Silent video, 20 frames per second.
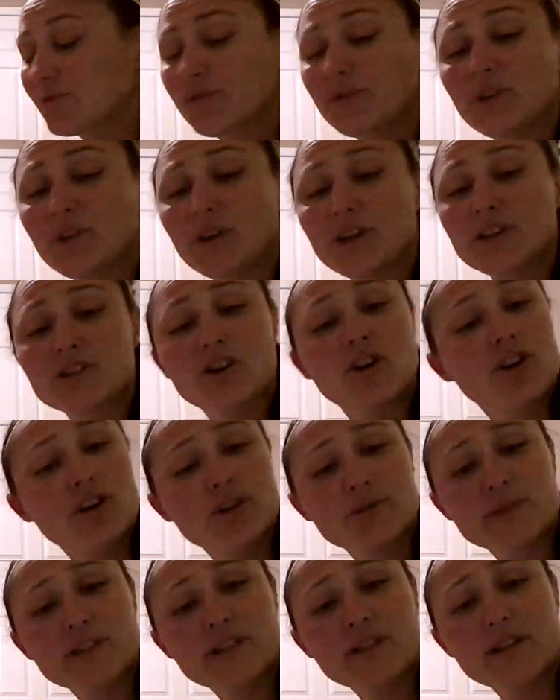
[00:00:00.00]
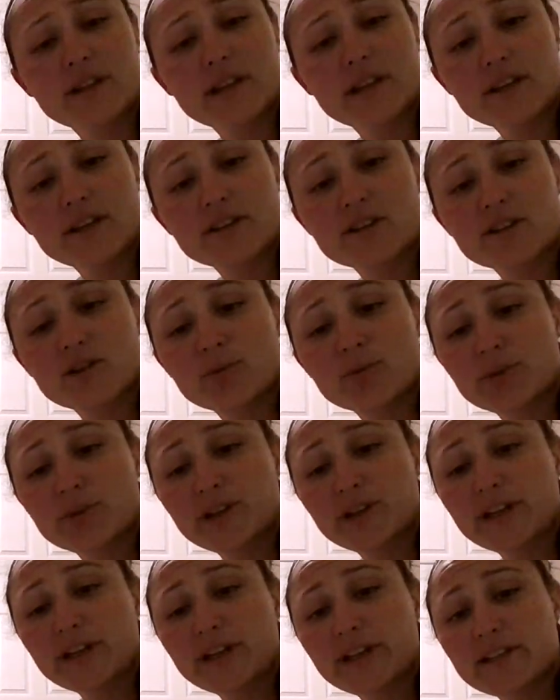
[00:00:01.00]
His arms and legs are pretty
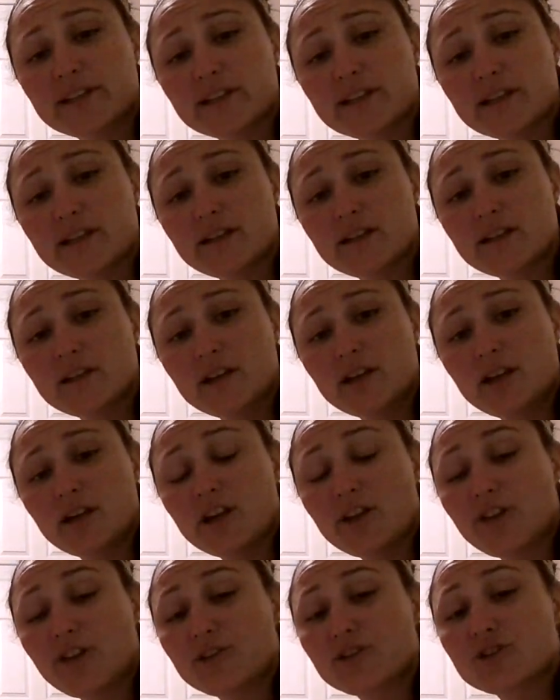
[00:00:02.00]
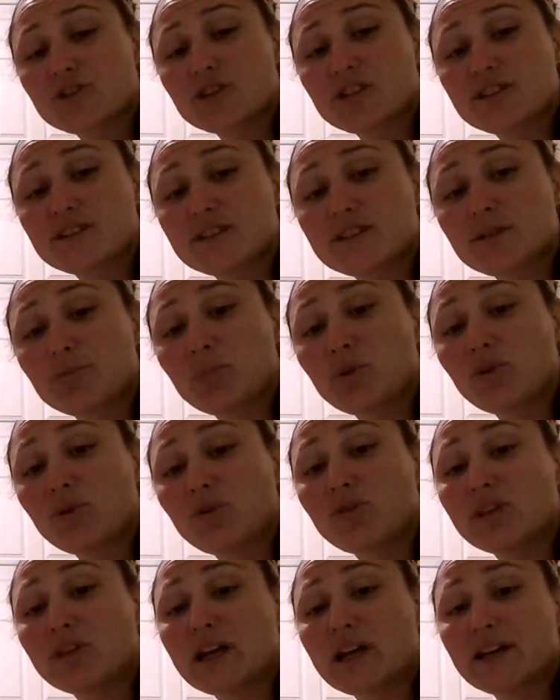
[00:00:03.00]
easy. They're just simple
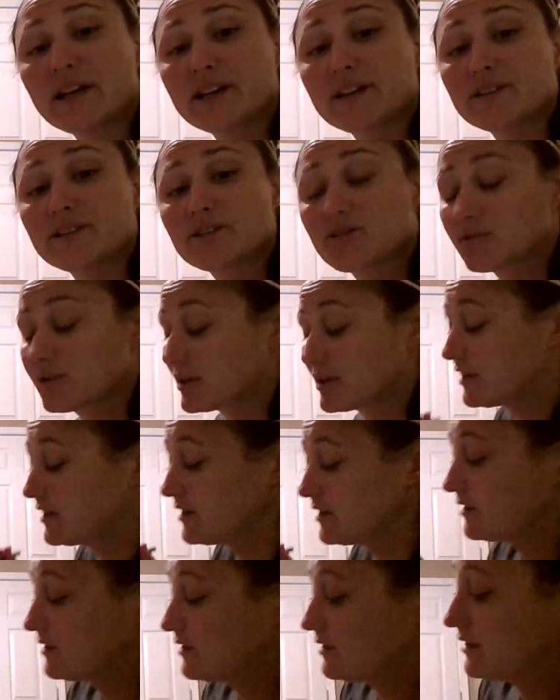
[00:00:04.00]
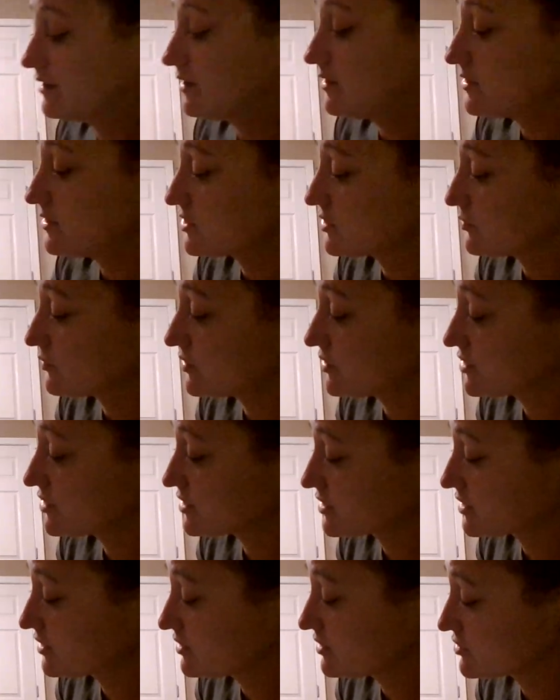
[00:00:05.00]
lines, okay? So we're
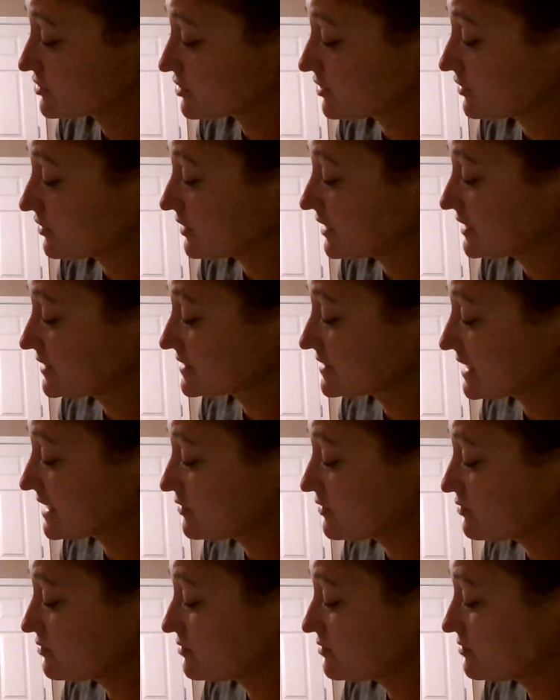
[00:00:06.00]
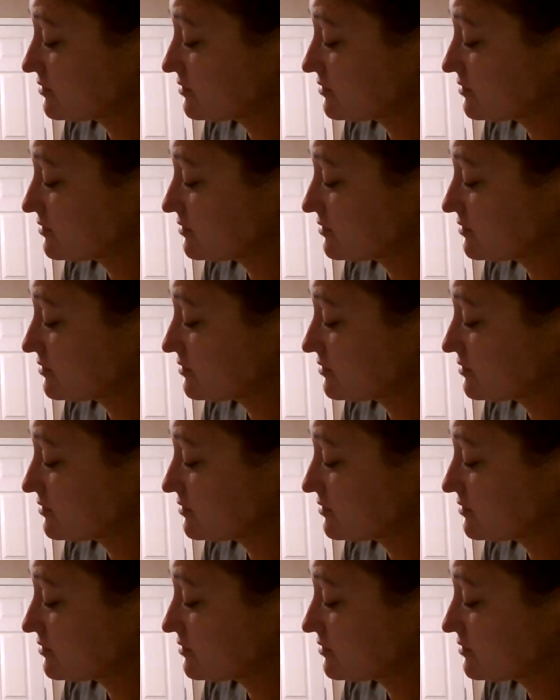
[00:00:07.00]
just gonna draw lines out.